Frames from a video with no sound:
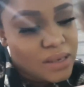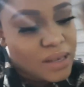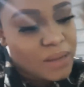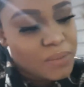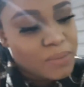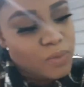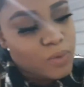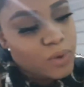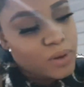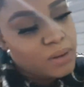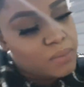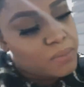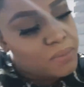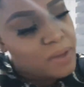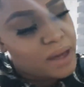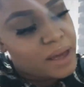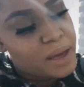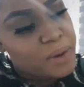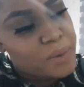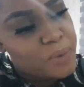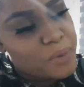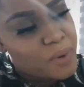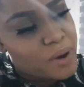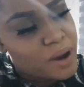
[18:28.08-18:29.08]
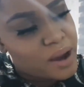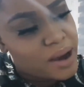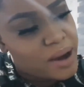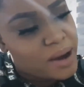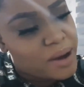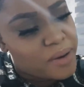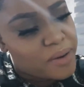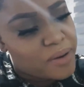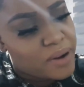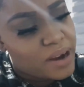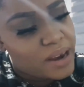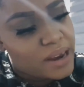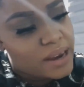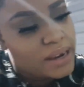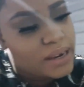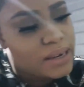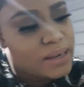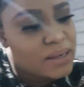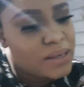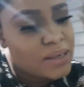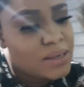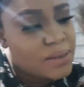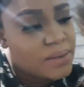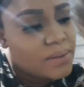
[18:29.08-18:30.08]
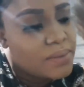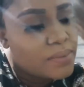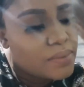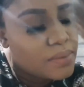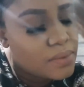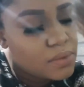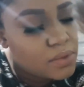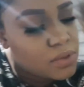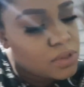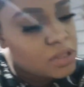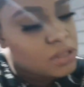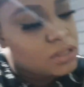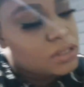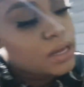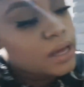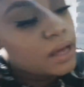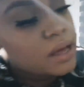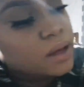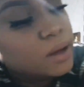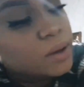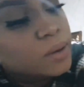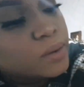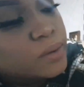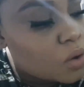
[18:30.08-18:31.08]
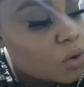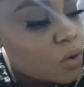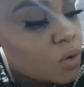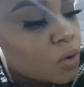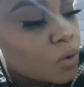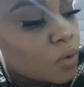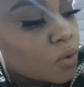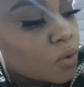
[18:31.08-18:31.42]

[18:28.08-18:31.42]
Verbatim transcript: what am I wearing? All